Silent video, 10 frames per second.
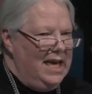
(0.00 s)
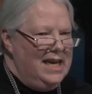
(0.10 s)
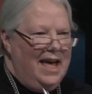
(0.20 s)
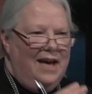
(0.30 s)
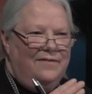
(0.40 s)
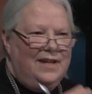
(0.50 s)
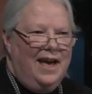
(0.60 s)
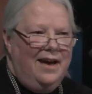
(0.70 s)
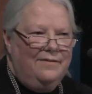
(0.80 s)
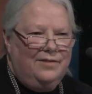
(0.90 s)
You have to
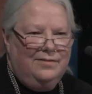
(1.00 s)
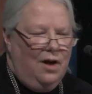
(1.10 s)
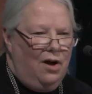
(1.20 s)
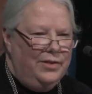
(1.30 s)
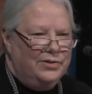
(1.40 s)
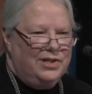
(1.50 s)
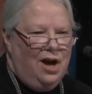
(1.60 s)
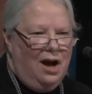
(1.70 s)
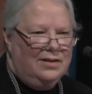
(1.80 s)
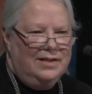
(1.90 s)
have all those
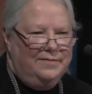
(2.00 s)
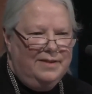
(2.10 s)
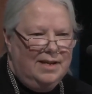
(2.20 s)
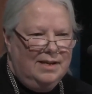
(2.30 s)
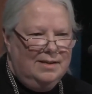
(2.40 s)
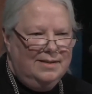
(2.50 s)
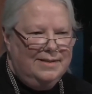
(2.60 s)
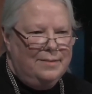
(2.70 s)
cognitive things,